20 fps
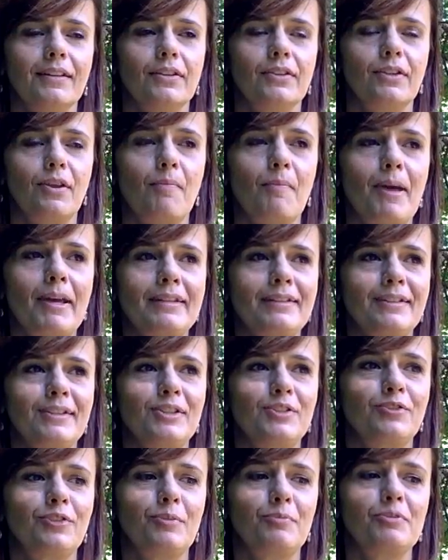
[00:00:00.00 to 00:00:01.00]
the
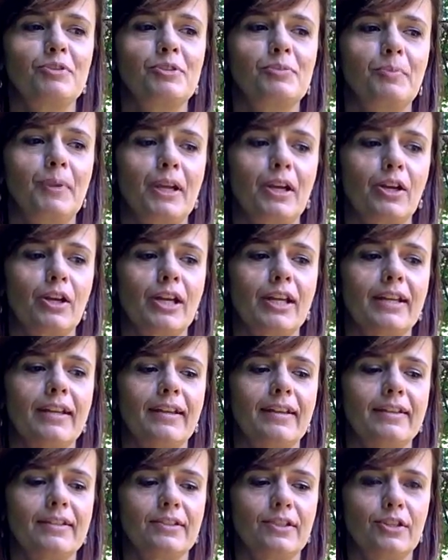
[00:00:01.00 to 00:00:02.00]
message from Spirit
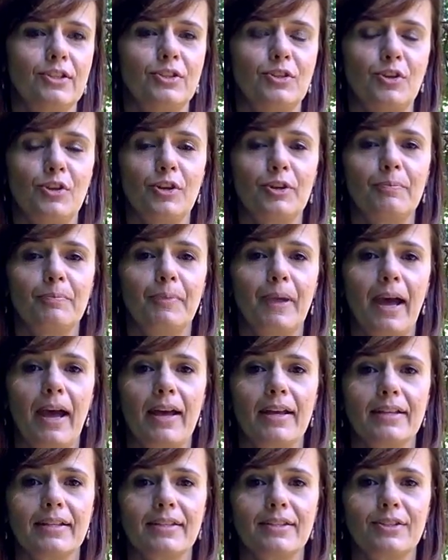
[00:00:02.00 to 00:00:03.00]
is to do your
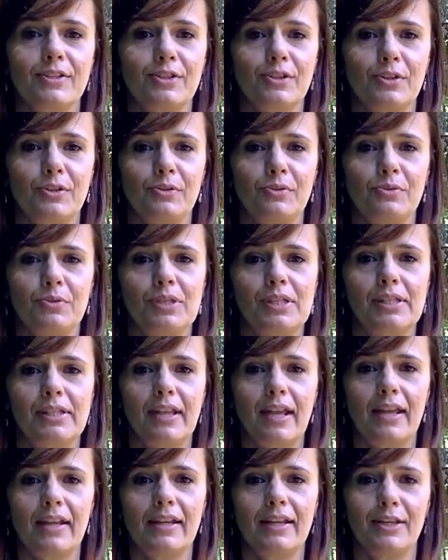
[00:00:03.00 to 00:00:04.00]
best to
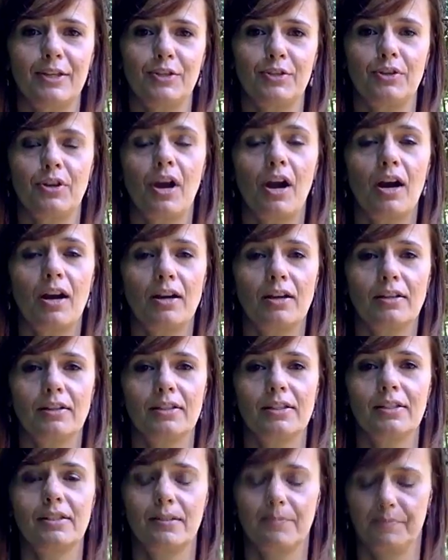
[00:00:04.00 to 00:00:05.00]
stay in your
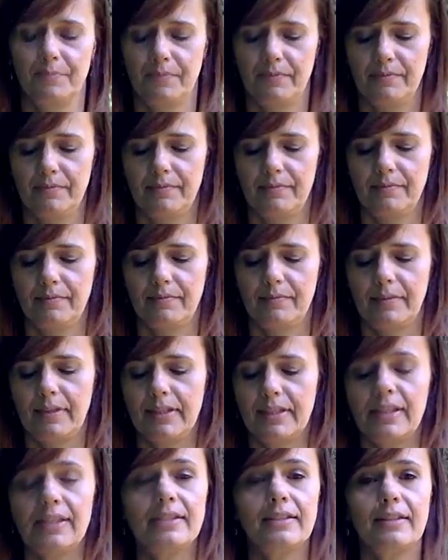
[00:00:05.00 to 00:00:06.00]
heart.
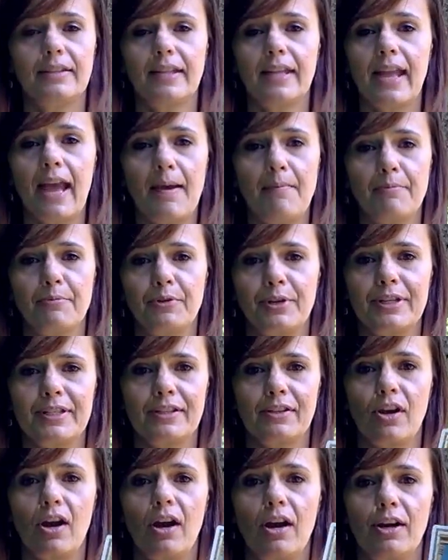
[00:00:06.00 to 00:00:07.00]
This is the
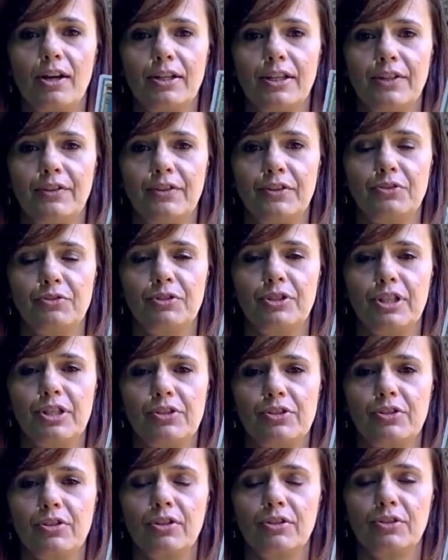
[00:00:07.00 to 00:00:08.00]
Empress card in the
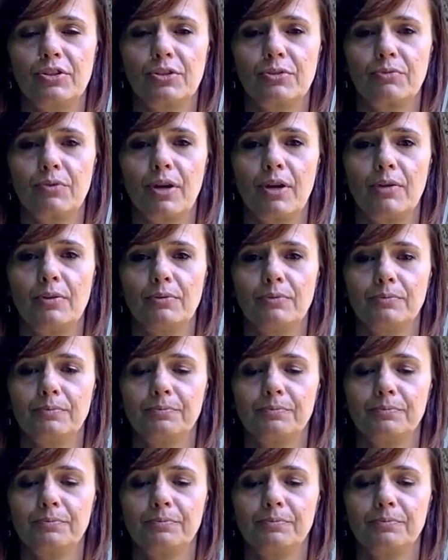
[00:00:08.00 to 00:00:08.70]
traditional tarot.